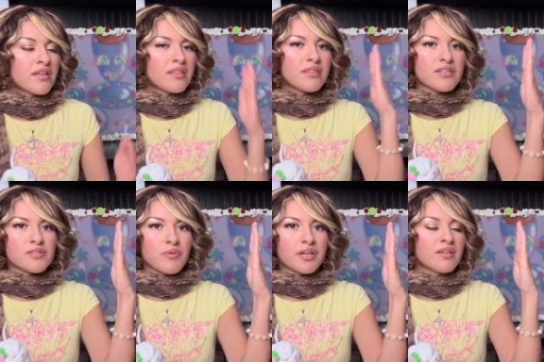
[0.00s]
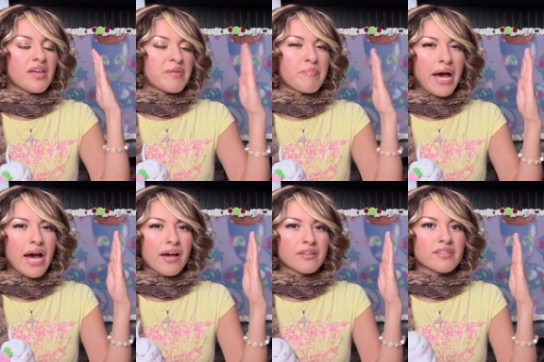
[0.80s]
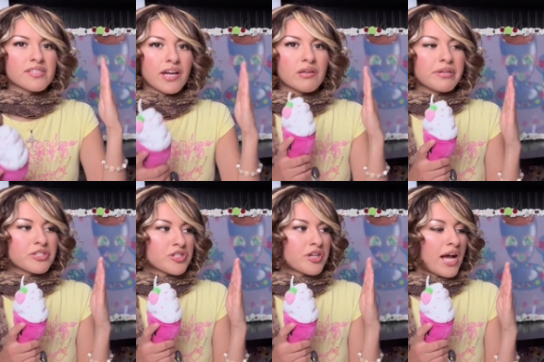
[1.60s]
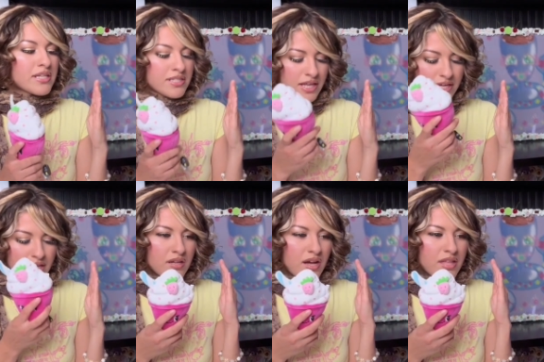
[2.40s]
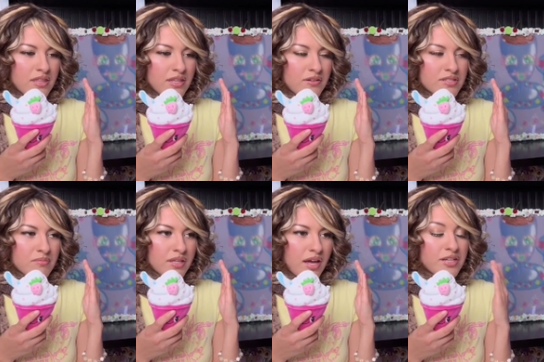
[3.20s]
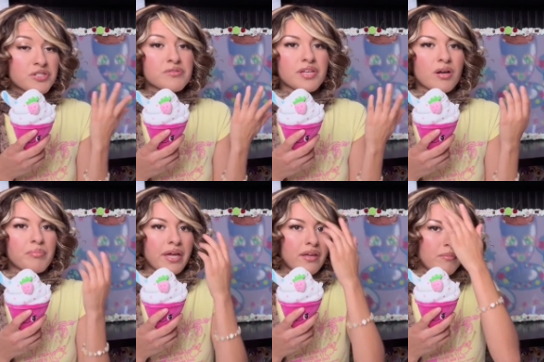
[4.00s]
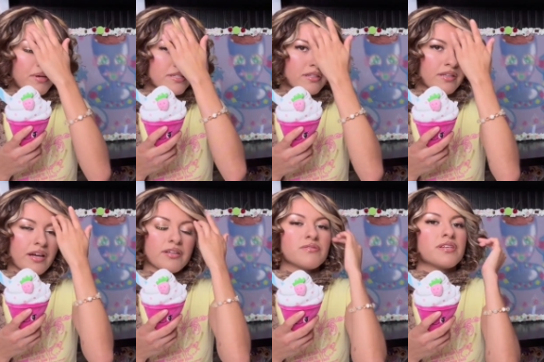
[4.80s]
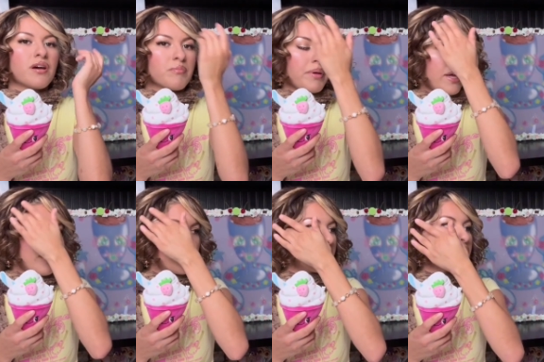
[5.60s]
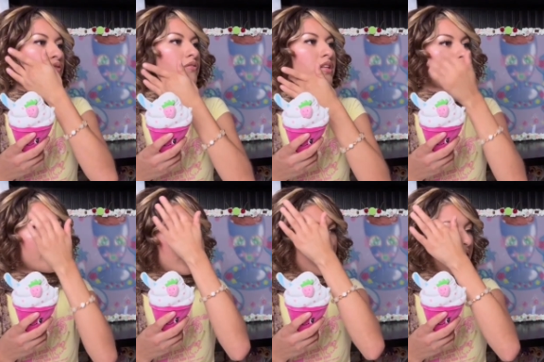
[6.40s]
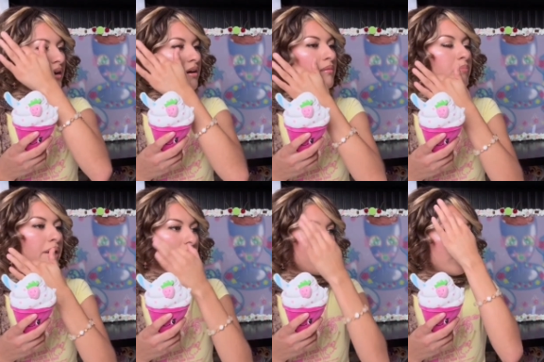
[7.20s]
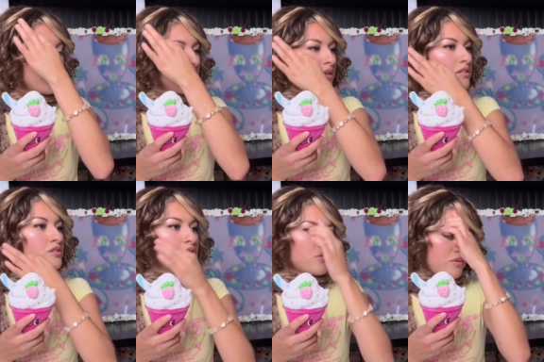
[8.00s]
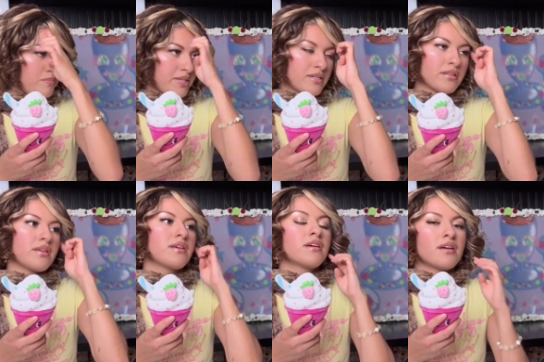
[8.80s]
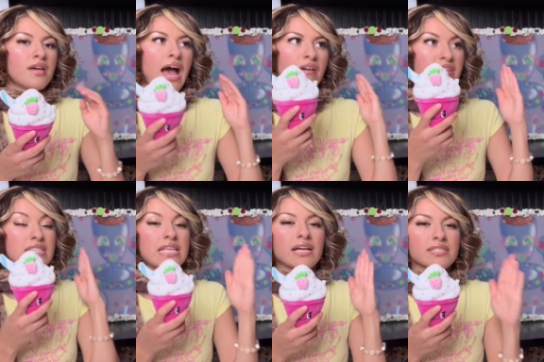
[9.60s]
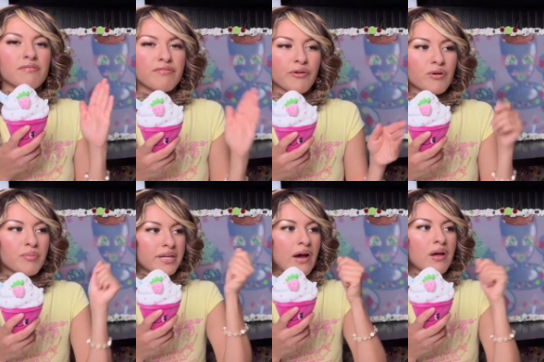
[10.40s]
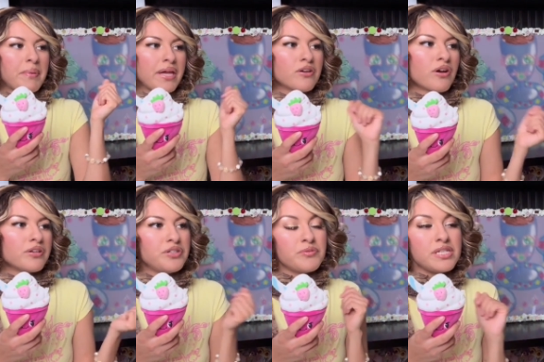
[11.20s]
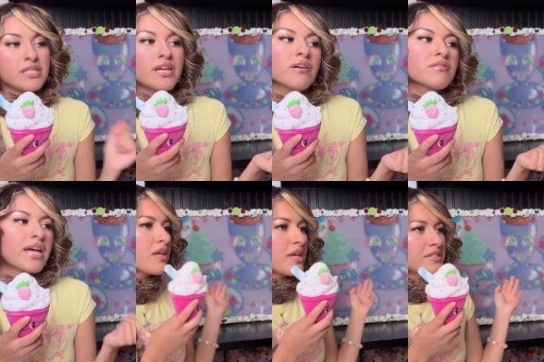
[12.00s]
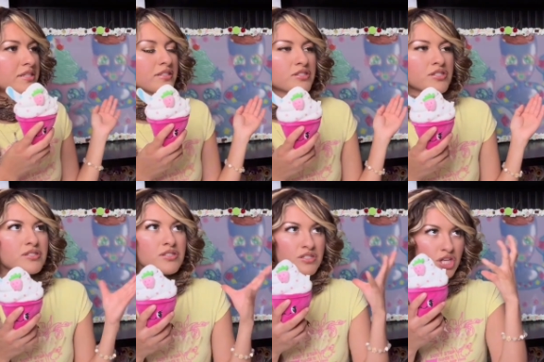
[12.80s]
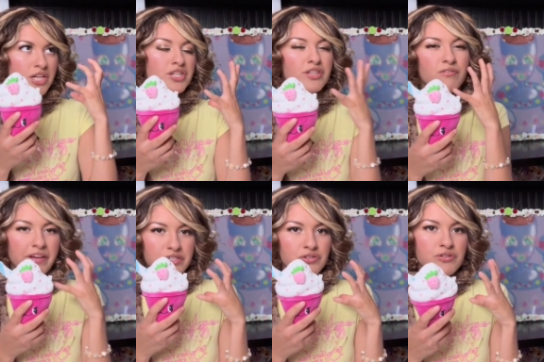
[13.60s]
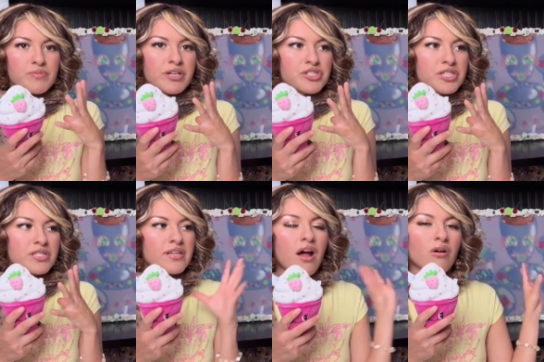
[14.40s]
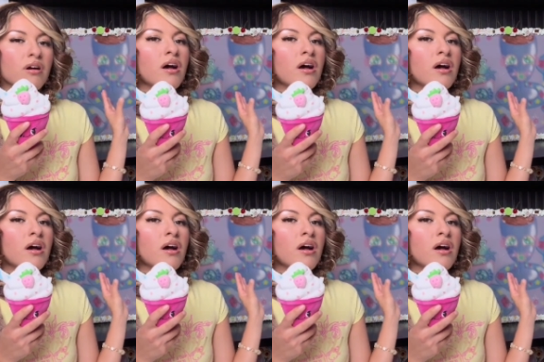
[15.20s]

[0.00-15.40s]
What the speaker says: This one in the back, the scary picture, has like, I think they use something, I just use neon paint, basically. Like I use neon paint, like UV light paint, to basically have the exact same photo, but now I painted on new details. It's just changing their facial expressions, and I'll